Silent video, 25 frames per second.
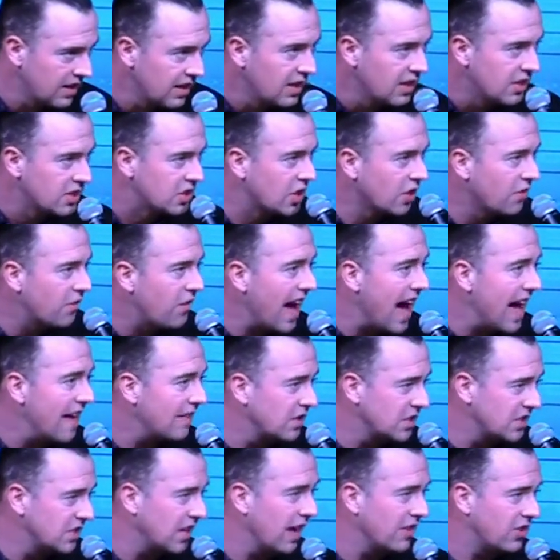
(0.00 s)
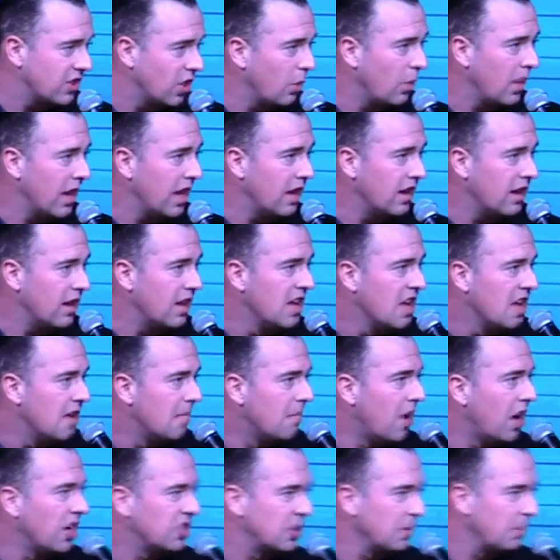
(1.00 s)
Survival is not the win,
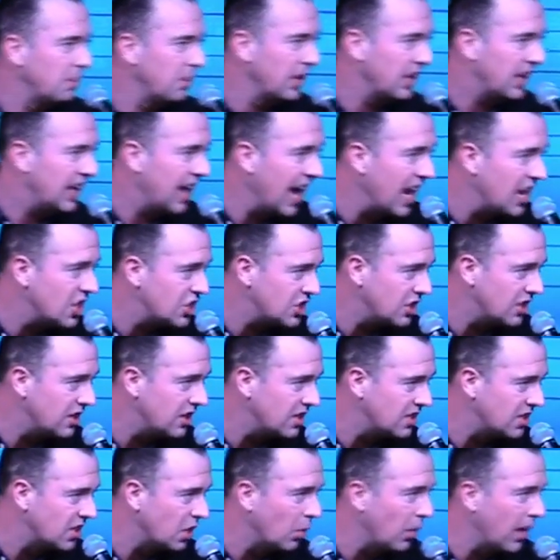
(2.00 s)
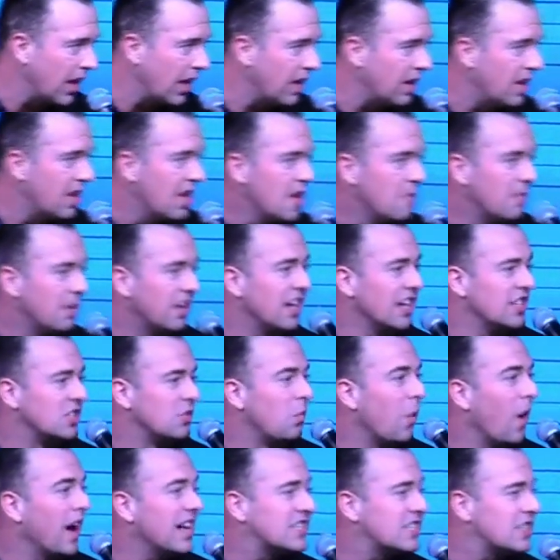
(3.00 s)
multiplication is the win because
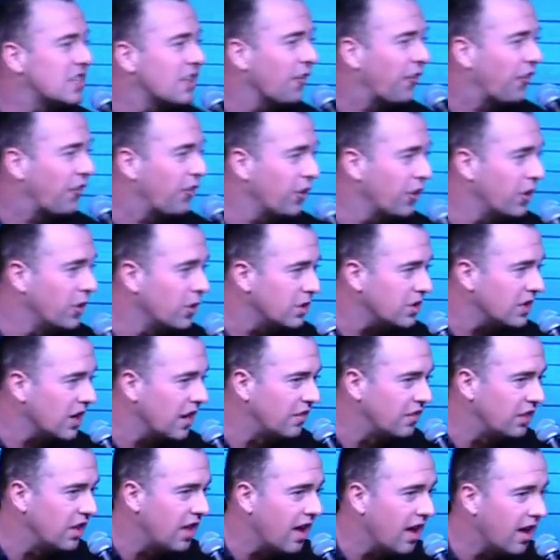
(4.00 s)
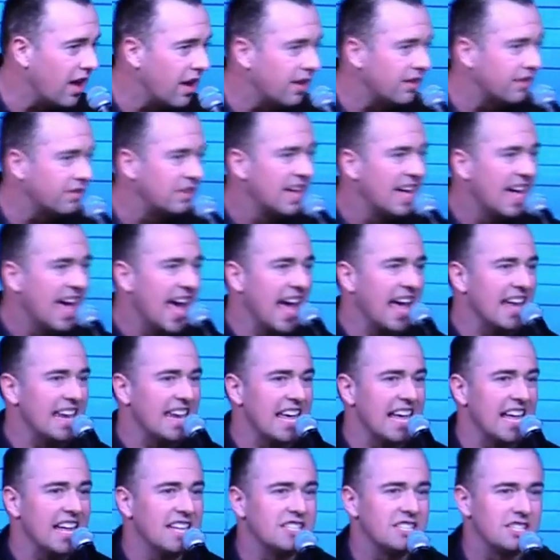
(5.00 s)
what's the fruit of love and
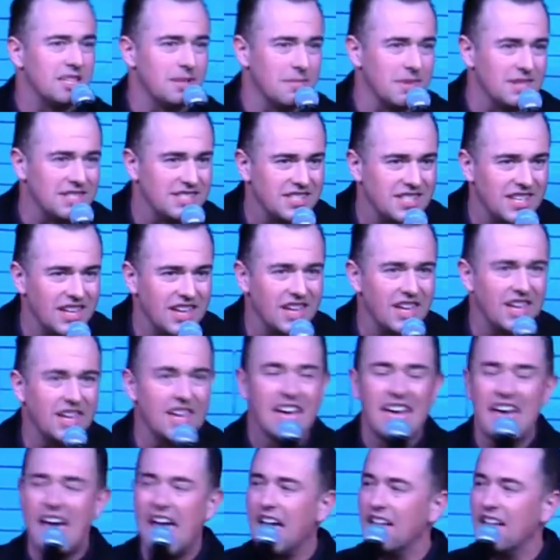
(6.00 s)
intimacy and